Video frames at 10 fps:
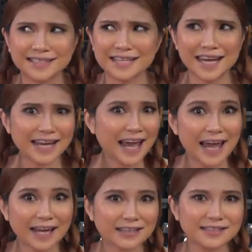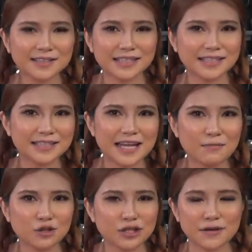take any skin
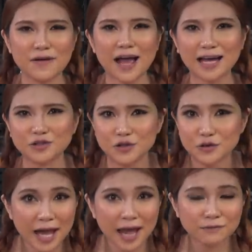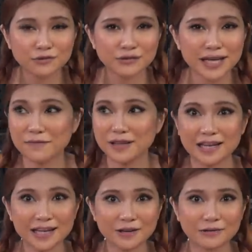damage if I don't have to even
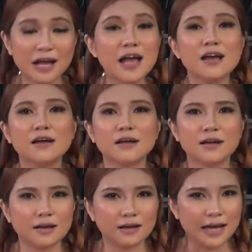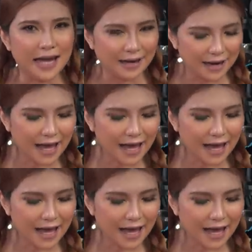a little? And